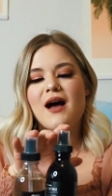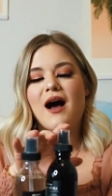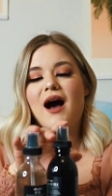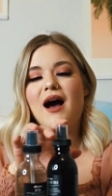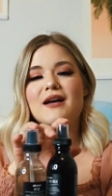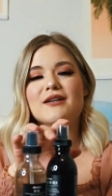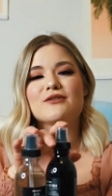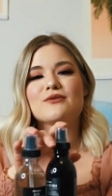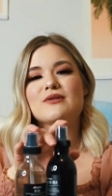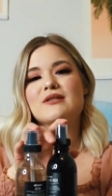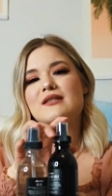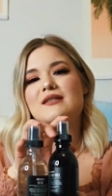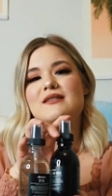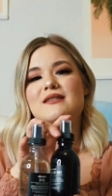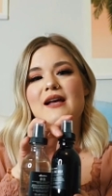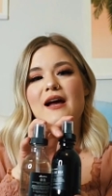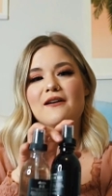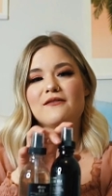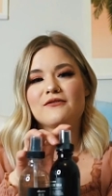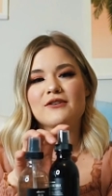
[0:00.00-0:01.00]
I use
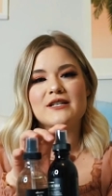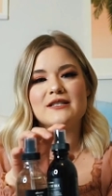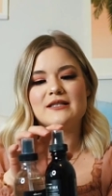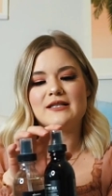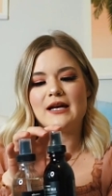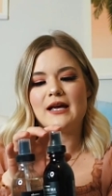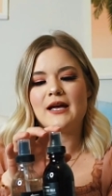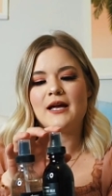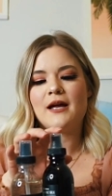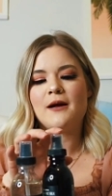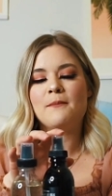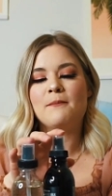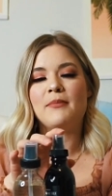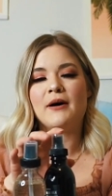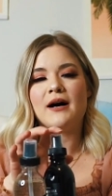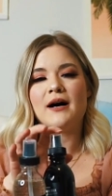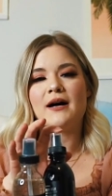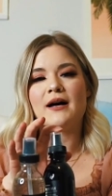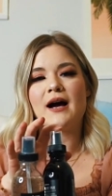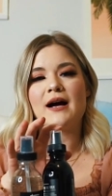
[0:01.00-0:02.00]
these every day,
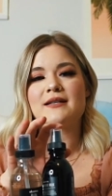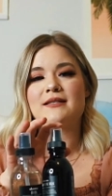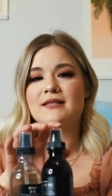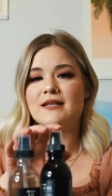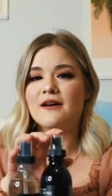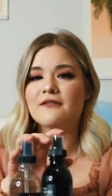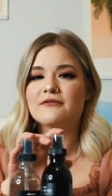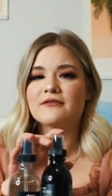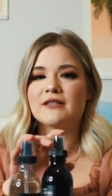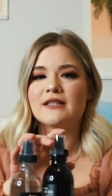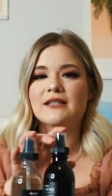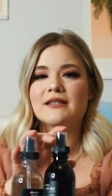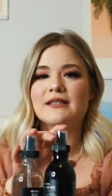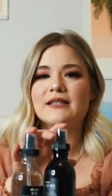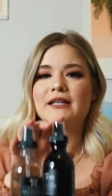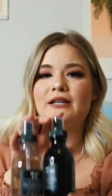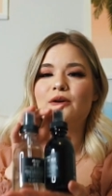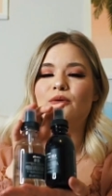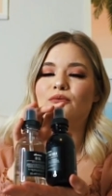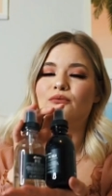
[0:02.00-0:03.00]
but I
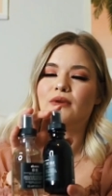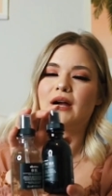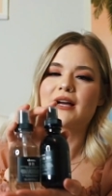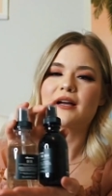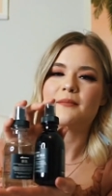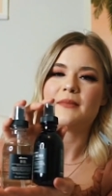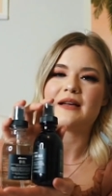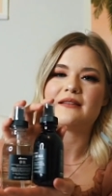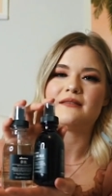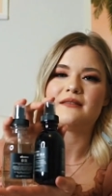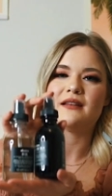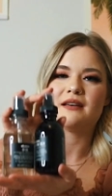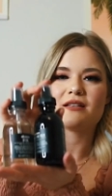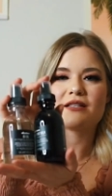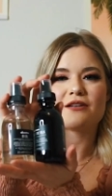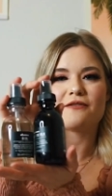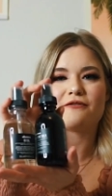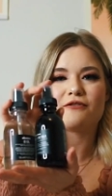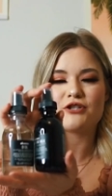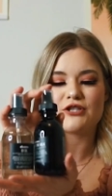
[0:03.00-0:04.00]
definitely recommend
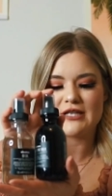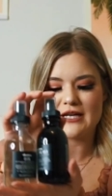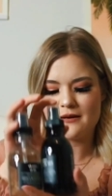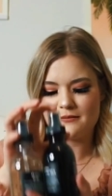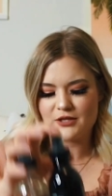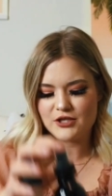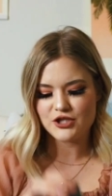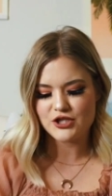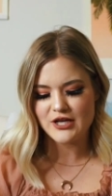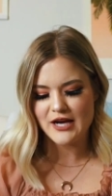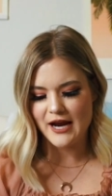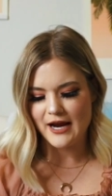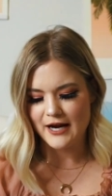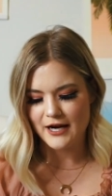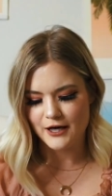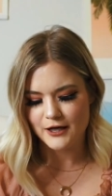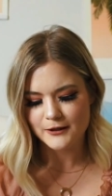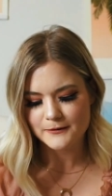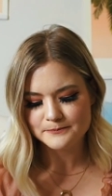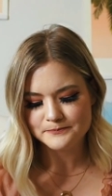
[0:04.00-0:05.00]
this for damaged
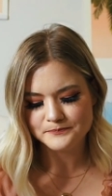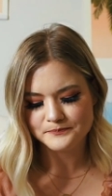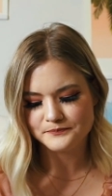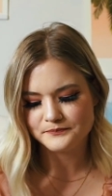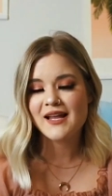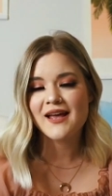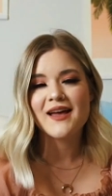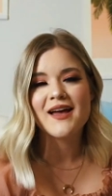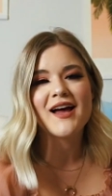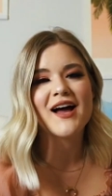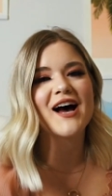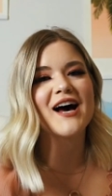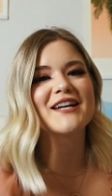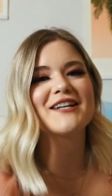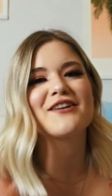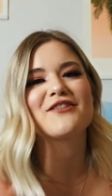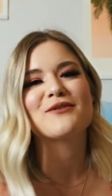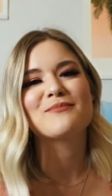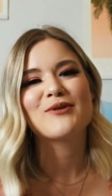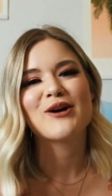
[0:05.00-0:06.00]
hair.
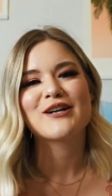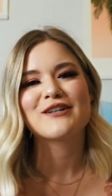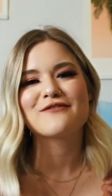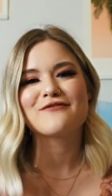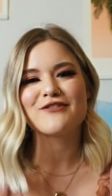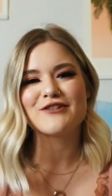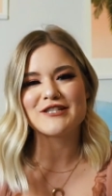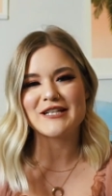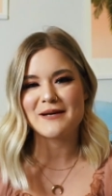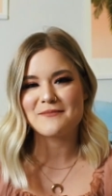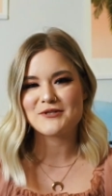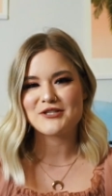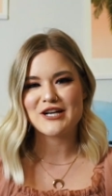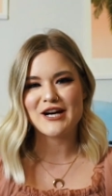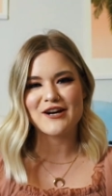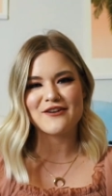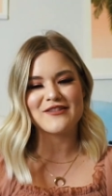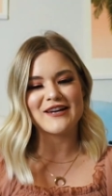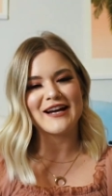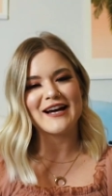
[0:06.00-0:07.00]
Another product for damaged
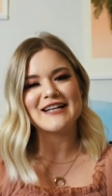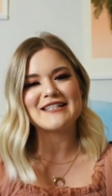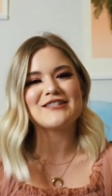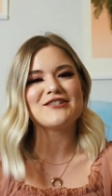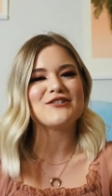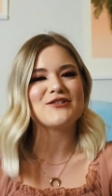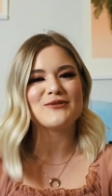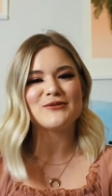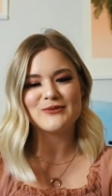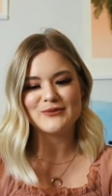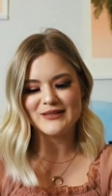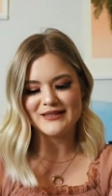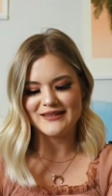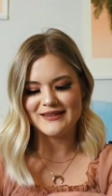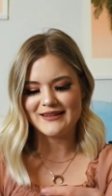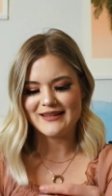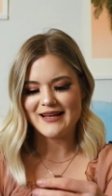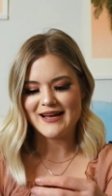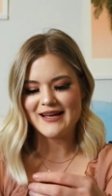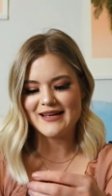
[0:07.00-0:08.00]
hair that I do
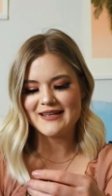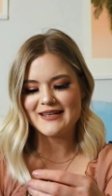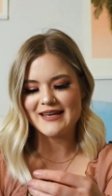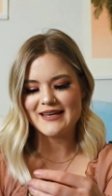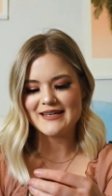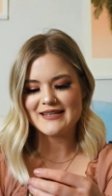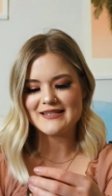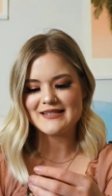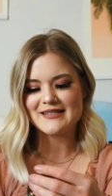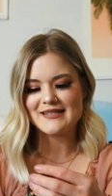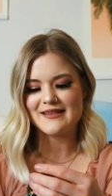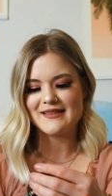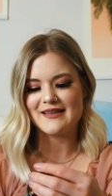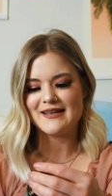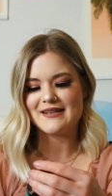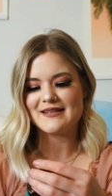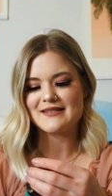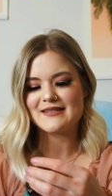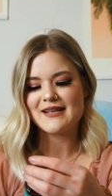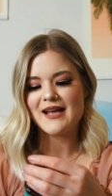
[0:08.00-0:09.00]
like is
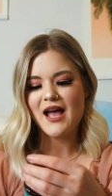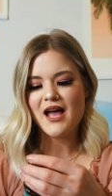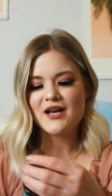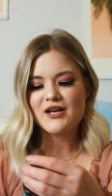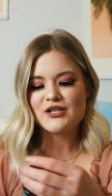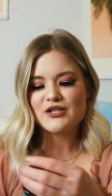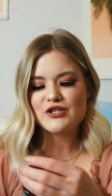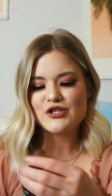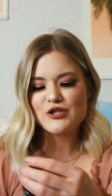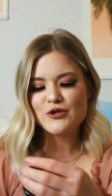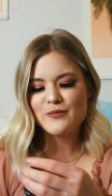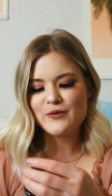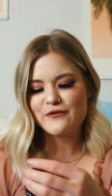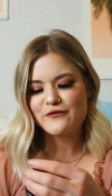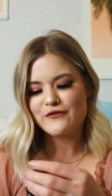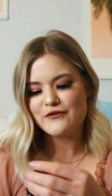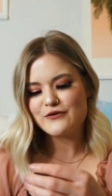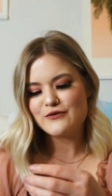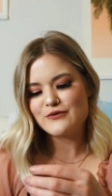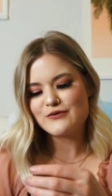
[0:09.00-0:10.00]
this
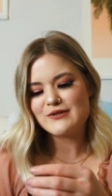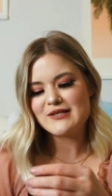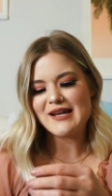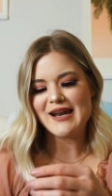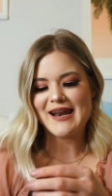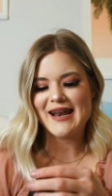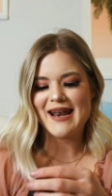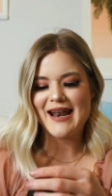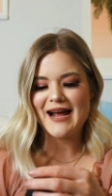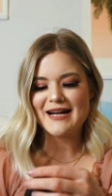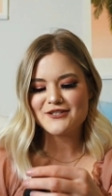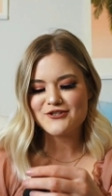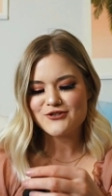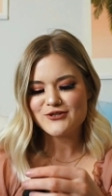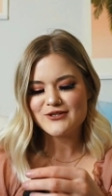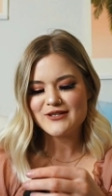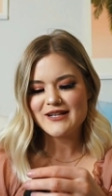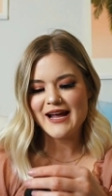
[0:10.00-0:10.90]
Superfood Natural